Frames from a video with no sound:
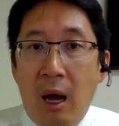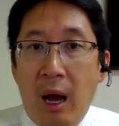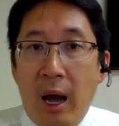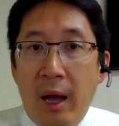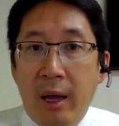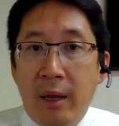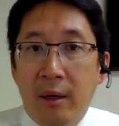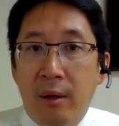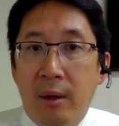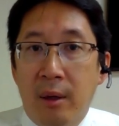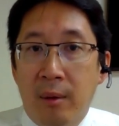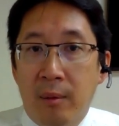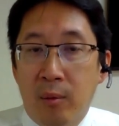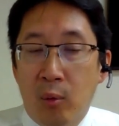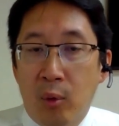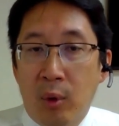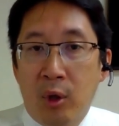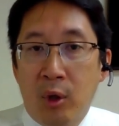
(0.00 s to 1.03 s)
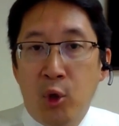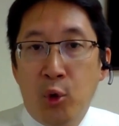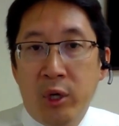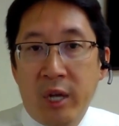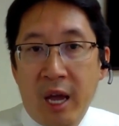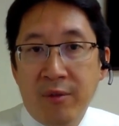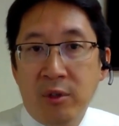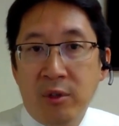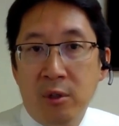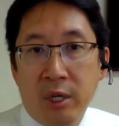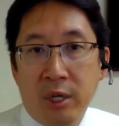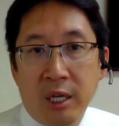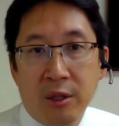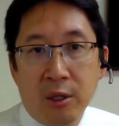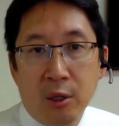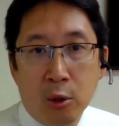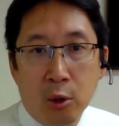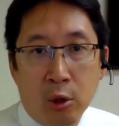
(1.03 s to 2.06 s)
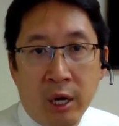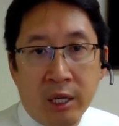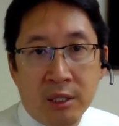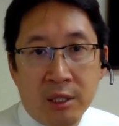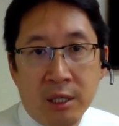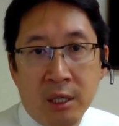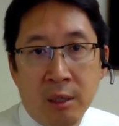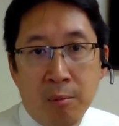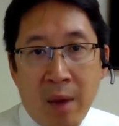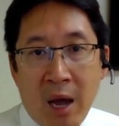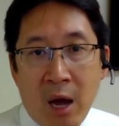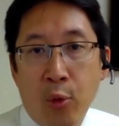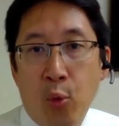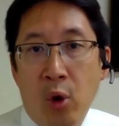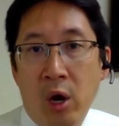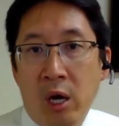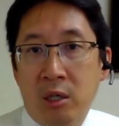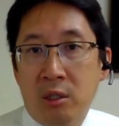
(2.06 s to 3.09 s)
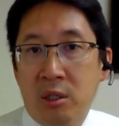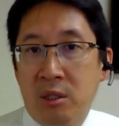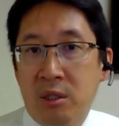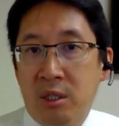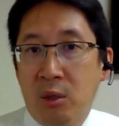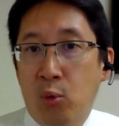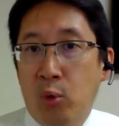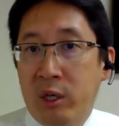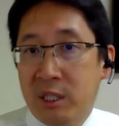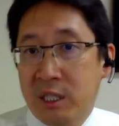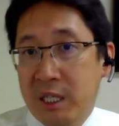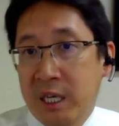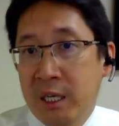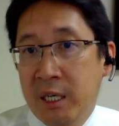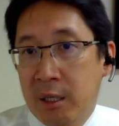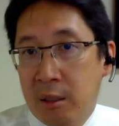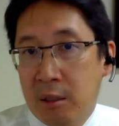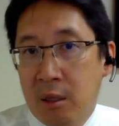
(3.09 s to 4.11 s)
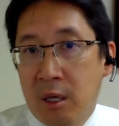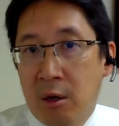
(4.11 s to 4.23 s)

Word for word: I, uh, you would have to look at the chlorhexidine mouthwash to see what's in it.